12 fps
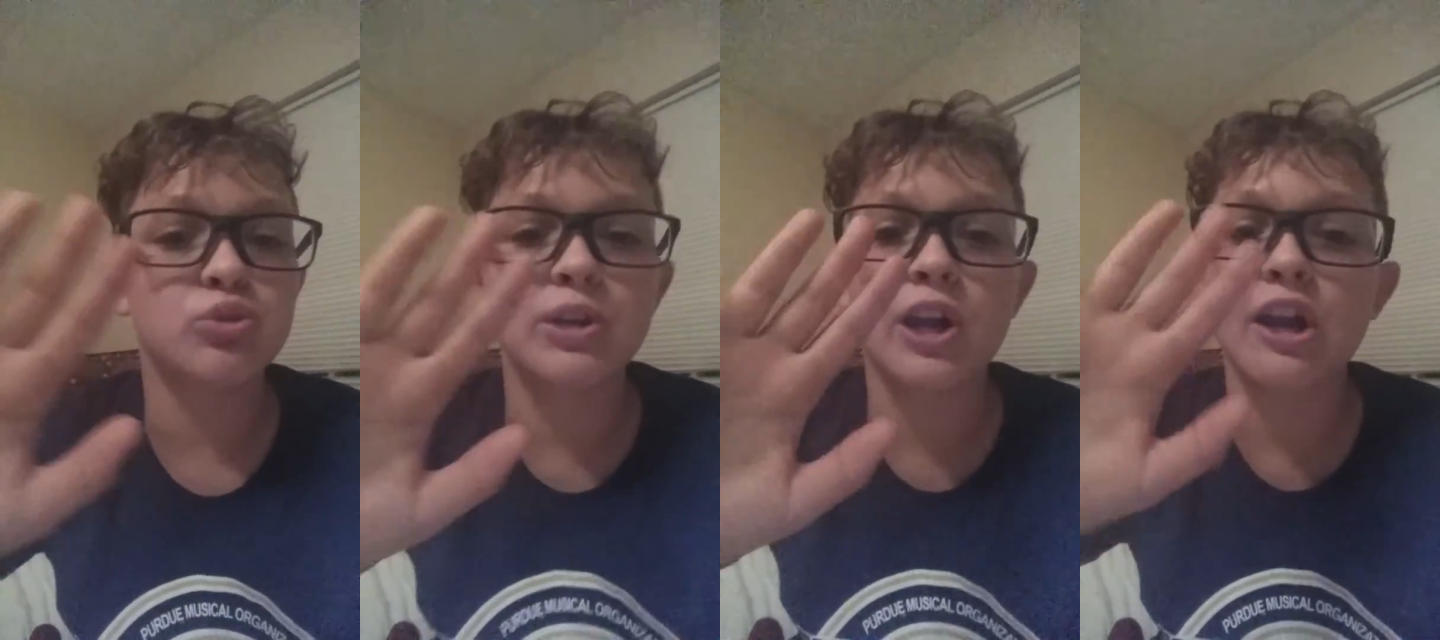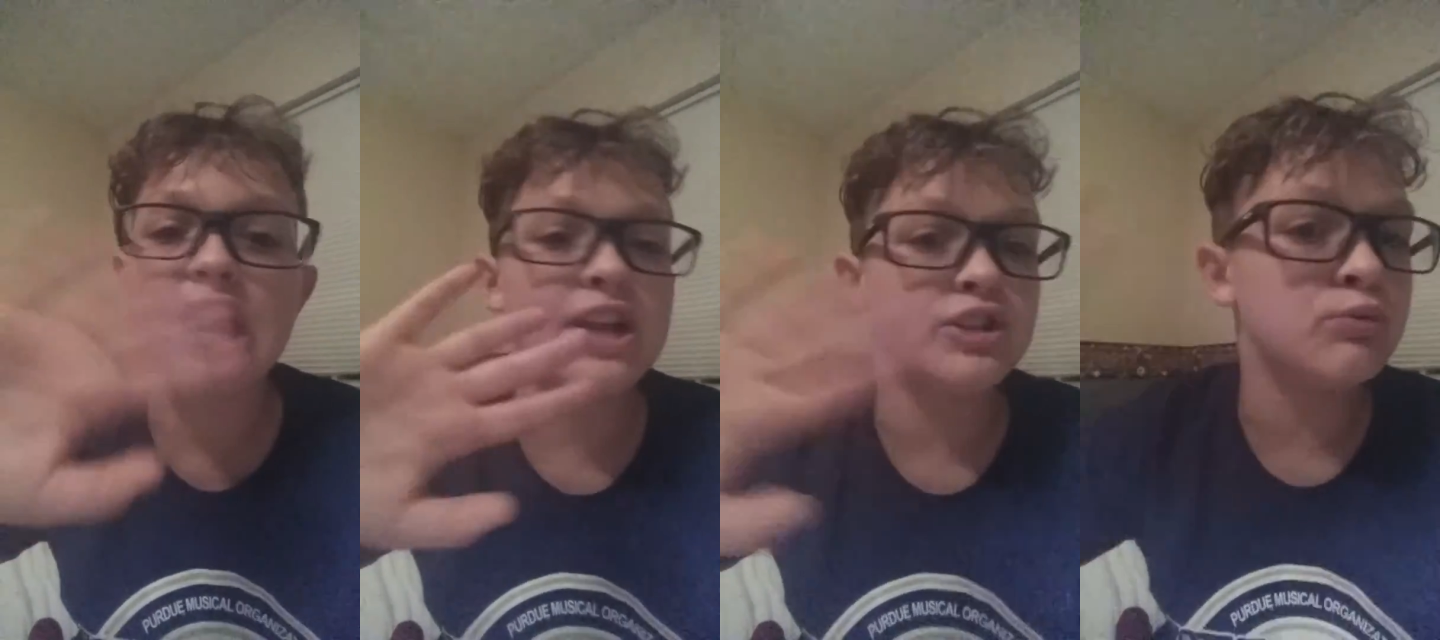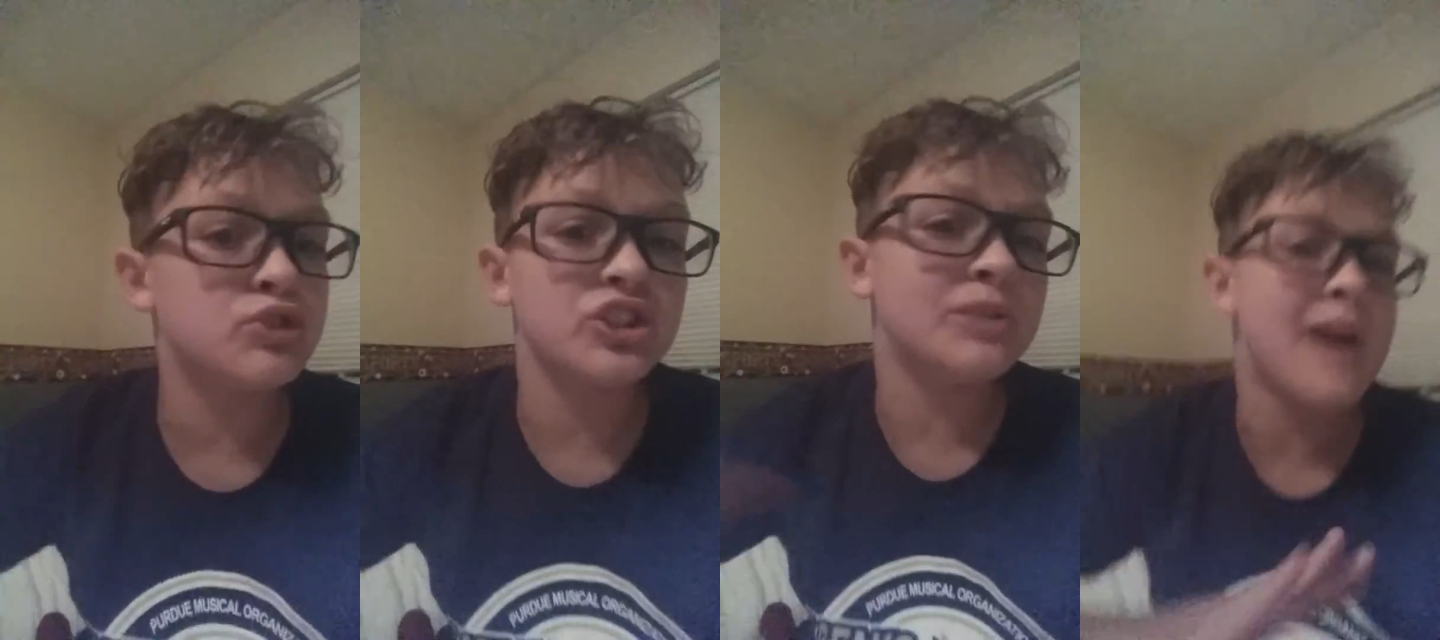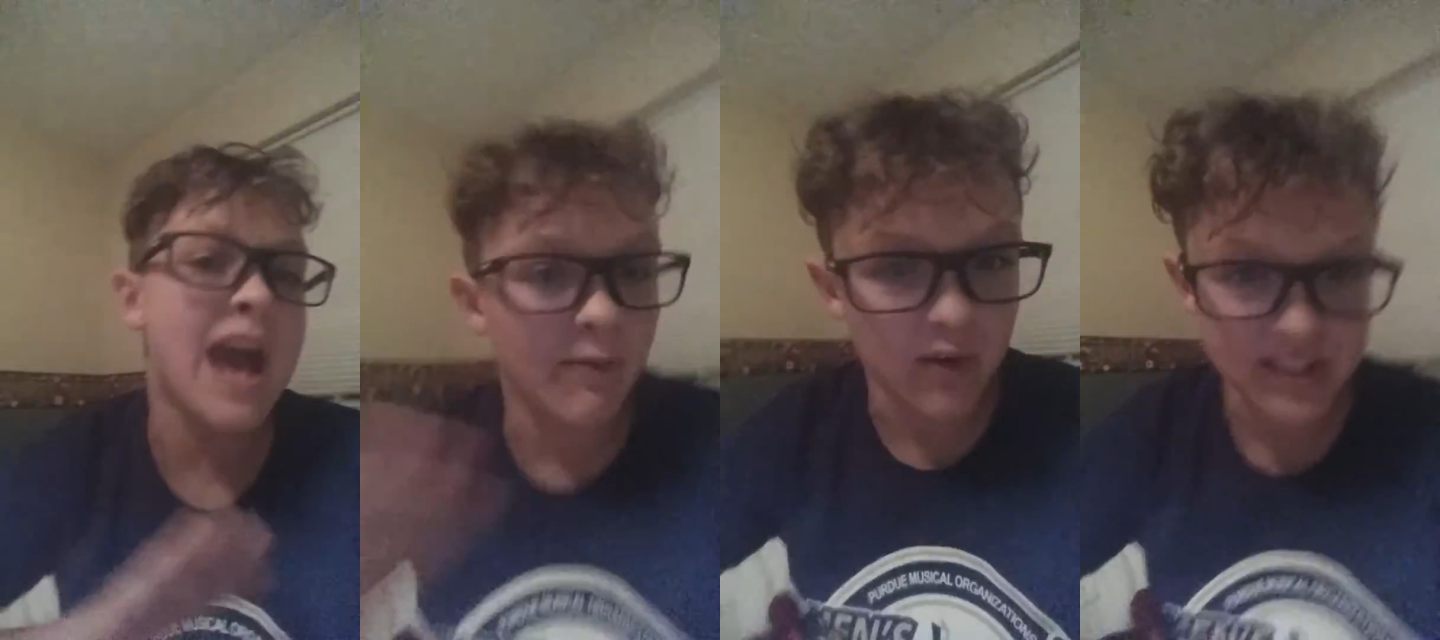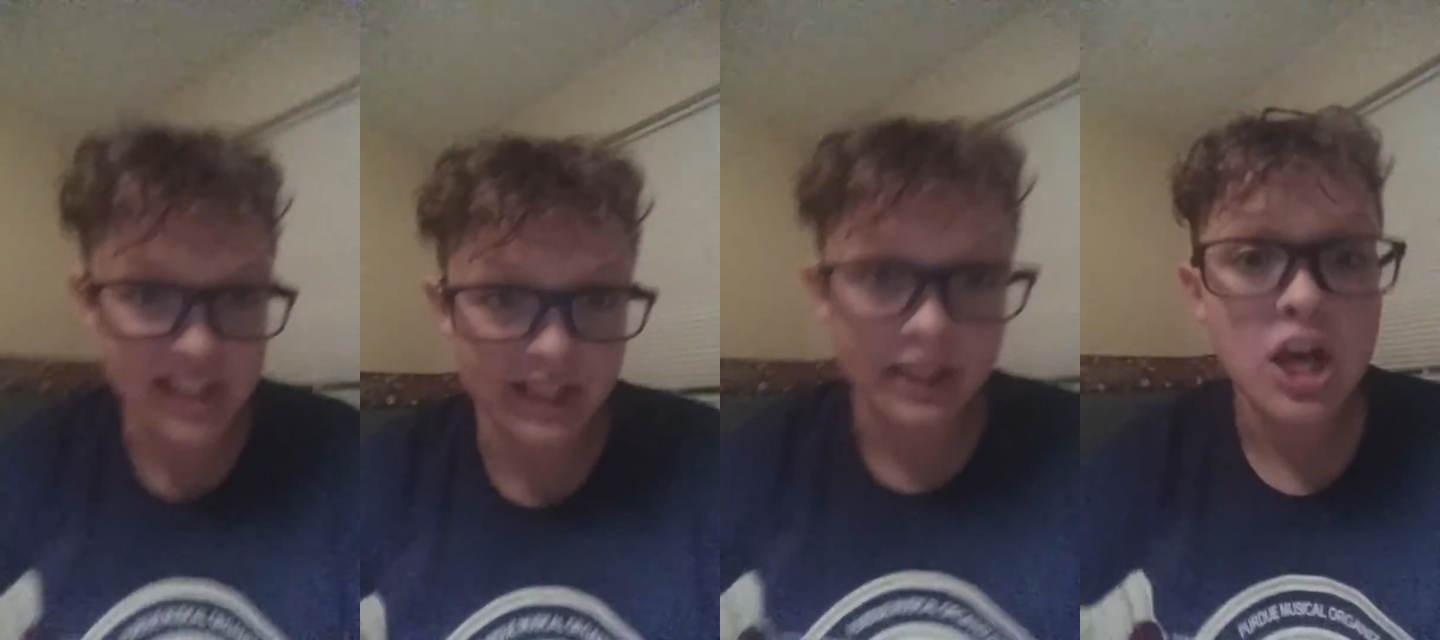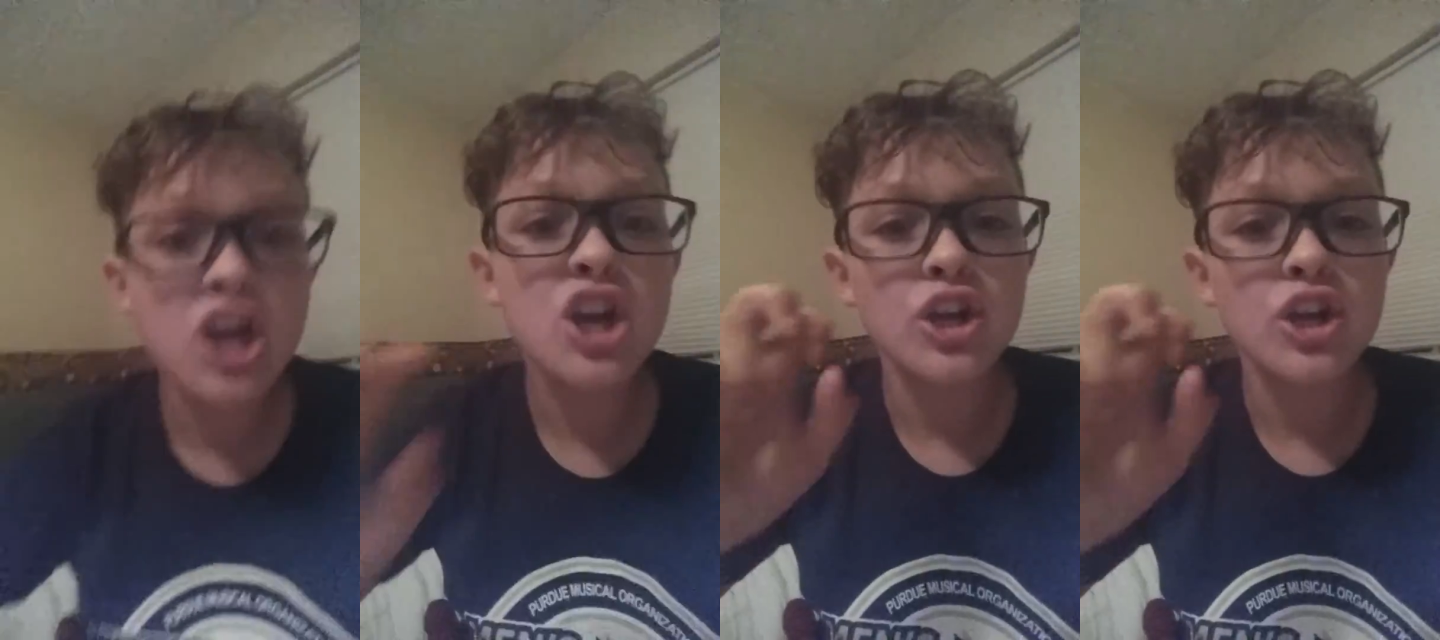Twitter, YouTube, everything.